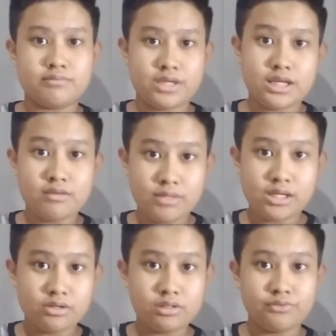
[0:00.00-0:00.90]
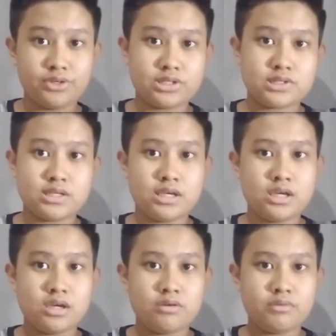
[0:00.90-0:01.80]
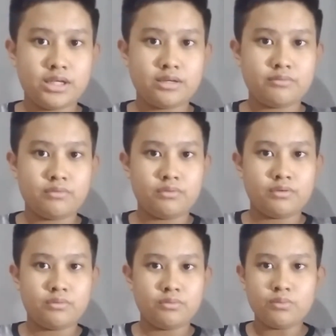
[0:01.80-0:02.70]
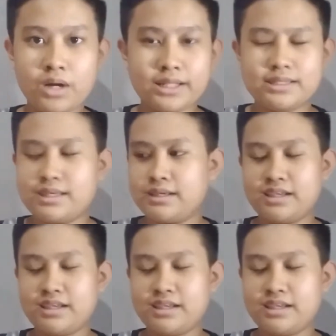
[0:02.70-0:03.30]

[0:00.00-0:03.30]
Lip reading: and I mean all of us, were like, what?